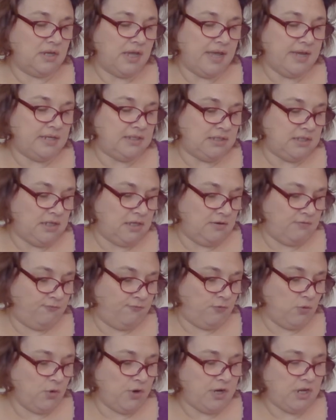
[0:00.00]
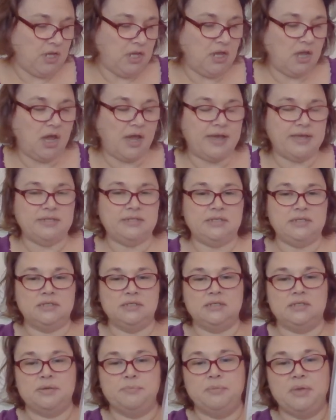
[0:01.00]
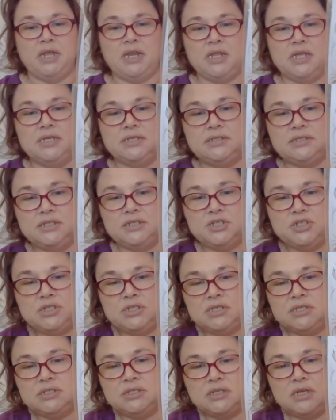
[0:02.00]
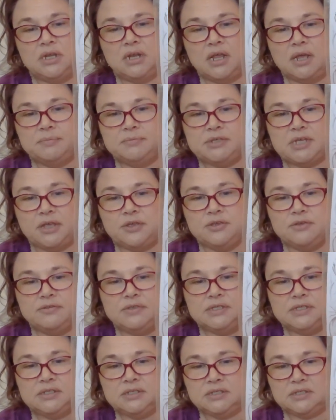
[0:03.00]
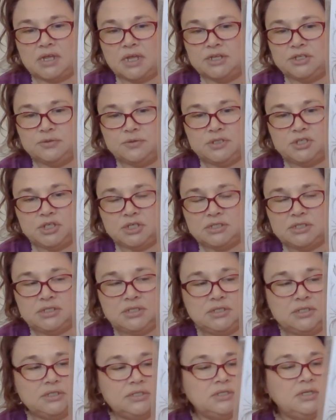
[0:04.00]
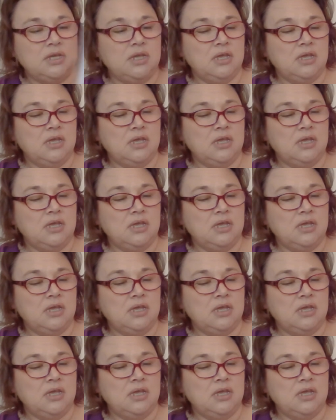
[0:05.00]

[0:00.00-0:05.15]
1840. I had seen somebody stitch this, and I'm telling you, this does not do it justice.